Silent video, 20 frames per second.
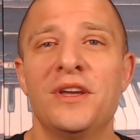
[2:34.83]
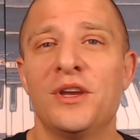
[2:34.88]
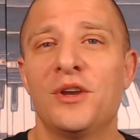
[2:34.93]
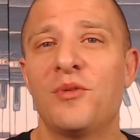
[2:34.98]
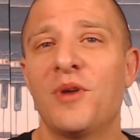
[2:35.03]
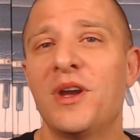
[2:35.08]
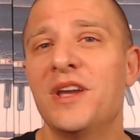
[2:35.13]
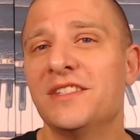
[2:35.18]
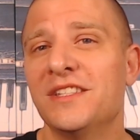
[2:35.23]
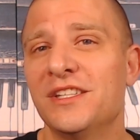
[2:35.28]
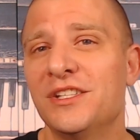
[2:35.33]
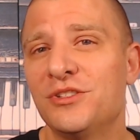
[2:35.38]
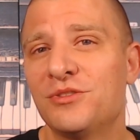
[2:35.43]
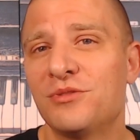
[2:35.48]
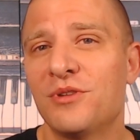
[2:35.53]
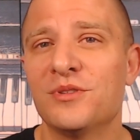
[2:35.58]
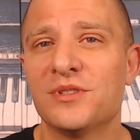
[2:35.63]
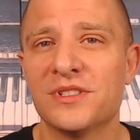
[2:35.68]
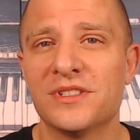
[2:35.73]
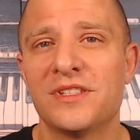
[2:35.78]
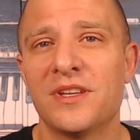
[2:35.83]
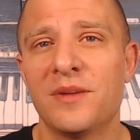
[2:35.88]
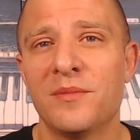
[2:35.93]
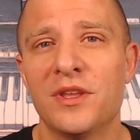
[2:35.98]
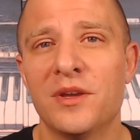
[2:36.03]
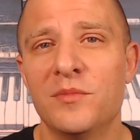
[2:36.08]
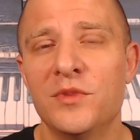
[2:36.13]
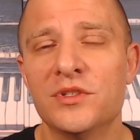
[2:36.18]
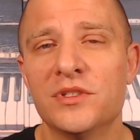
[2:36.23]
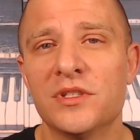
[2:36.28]
crazy intros in some of
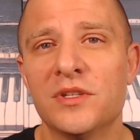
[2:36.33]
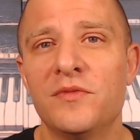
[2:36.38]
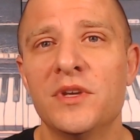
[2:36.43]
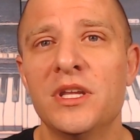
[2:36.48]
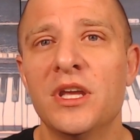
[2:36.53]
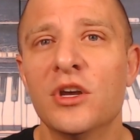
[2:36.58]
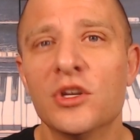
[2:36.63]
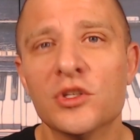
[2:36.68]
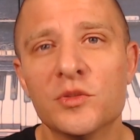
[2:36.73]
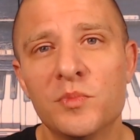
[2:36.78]
their music videos,